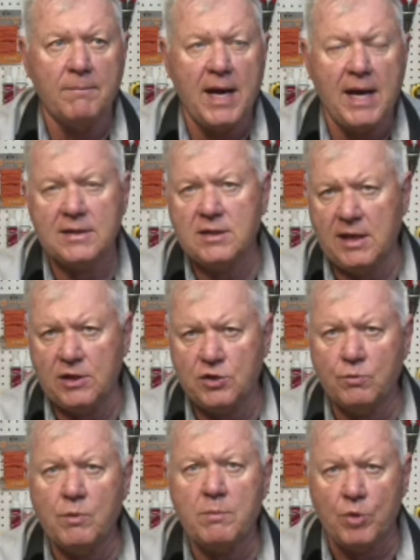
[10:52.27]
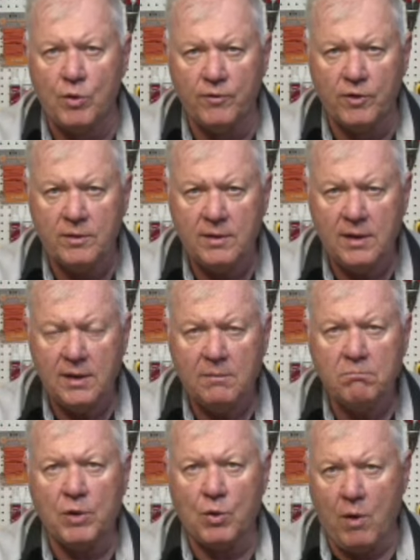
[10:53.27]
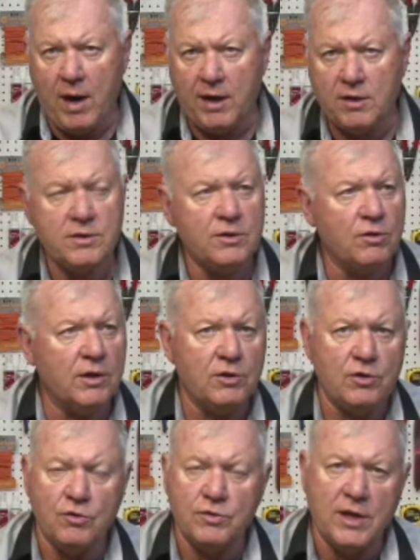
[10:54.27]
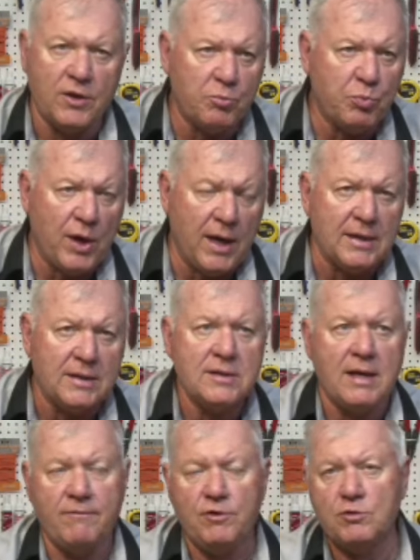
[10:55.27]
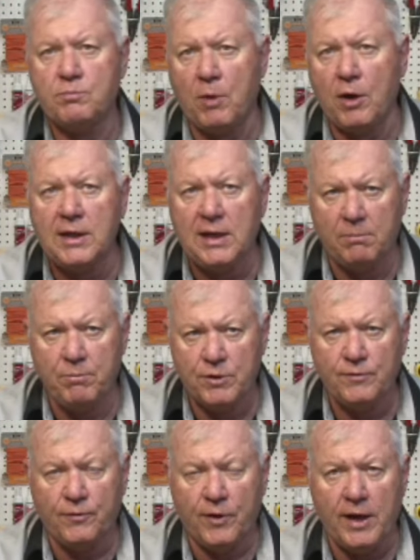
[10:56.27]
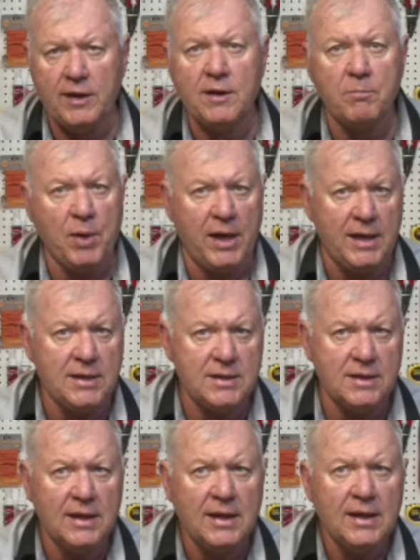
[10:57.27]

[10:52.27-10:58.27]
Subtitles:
oxidation remover, Meguiar's. You can use other products. I've used Barkeeper's Friend, the paste.